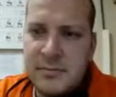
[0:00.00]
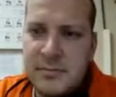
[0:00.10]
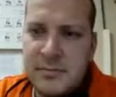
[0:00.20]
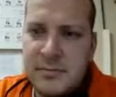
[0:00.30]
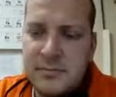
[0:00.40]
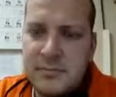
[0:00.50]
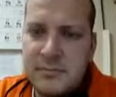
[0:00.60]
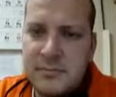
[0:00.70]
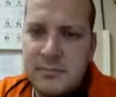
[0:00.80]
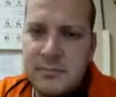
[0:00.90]

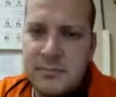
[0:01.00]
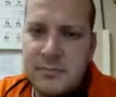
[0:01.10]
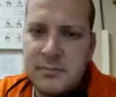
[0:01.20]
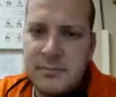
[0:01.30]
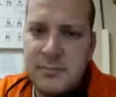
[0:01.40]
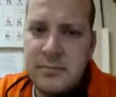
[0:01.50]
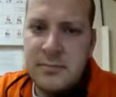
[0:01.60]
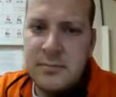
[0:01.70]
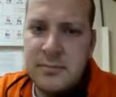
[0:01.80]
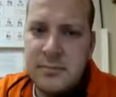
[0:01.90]

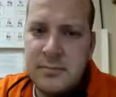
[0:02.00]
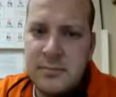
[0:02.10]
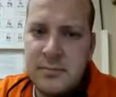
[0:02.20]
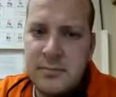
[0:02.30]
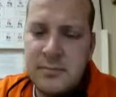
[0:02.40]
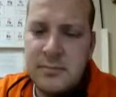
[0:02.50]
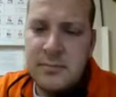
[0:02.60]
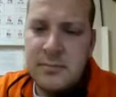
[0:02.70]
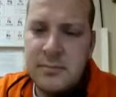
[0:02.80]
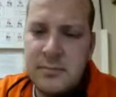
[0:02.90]

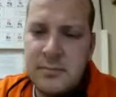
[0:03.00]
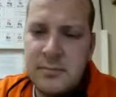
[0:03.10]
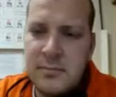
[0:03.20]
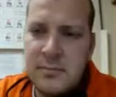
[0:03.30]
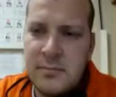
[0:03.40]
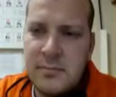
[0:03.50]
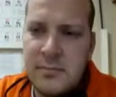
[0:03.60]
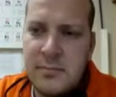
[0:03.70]
Nothing is said.